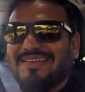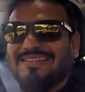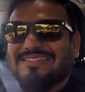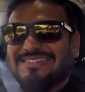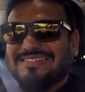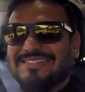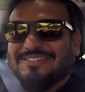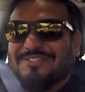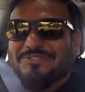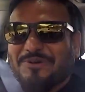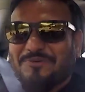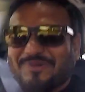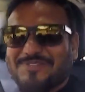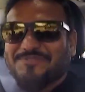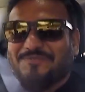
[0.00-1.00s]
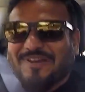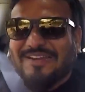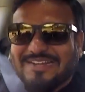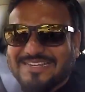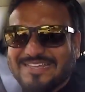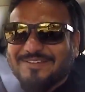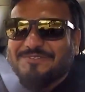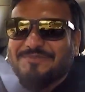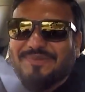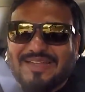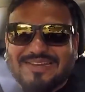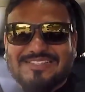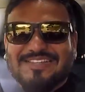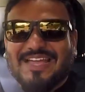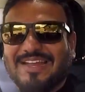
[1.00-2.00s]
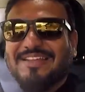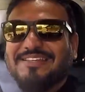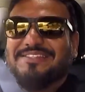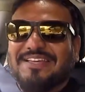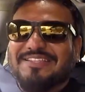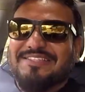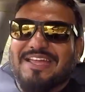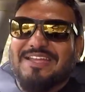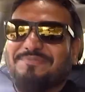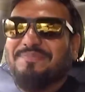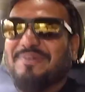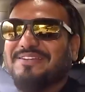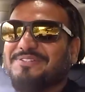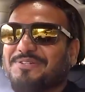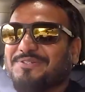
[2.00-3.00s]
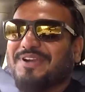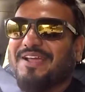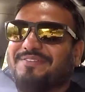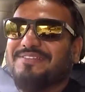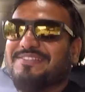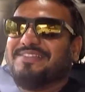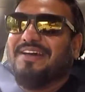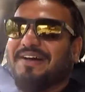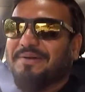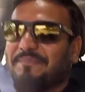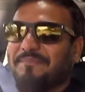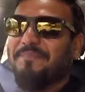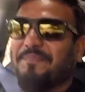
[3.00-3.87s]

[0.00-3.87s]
It's just so much fun. It gives me that childish excitement to drive this car.